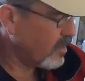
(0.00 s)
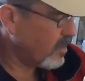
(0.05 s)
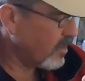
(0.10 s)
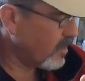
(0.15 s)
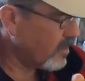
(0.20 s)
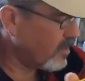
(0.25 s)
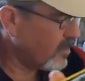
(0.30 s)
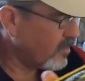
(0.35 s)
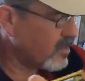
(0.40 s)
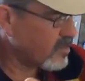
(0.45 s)

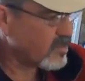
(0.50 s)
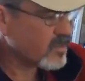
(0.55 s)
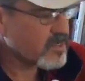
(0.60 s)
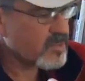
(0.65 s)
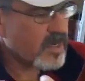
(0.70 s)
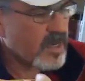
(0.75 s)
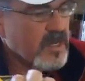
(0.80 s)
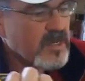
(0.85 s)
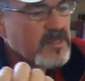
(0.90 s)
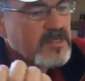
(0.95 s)
And then this is
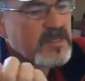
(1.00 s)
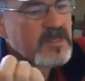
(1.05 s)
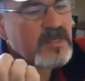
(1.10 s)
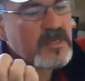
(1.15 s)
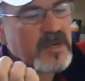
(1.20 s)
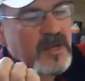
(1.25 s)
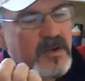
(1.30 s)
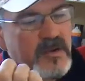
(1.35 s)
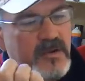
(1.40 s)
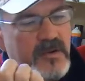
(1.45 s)
an
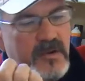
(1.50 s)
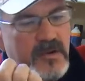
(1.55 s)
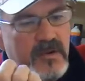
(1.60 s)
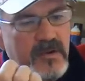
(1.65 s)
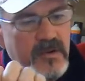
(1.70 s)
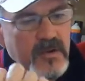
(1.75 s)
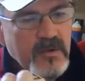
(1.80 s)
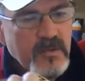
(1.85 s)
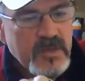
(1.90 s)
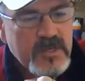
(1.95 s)
1800,
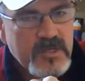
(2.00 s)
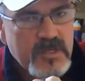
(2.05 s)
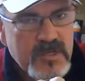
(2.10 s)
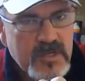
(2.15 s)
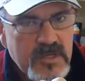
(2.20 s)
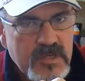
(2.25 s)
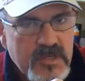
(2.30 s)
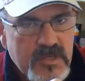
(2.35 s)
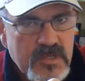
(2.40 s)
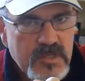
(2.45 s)
which
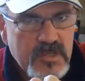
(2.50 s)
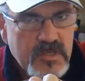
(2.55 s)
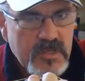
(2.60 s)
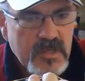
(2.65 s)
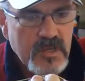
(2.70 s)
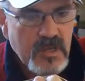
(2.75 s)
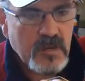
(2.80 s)
is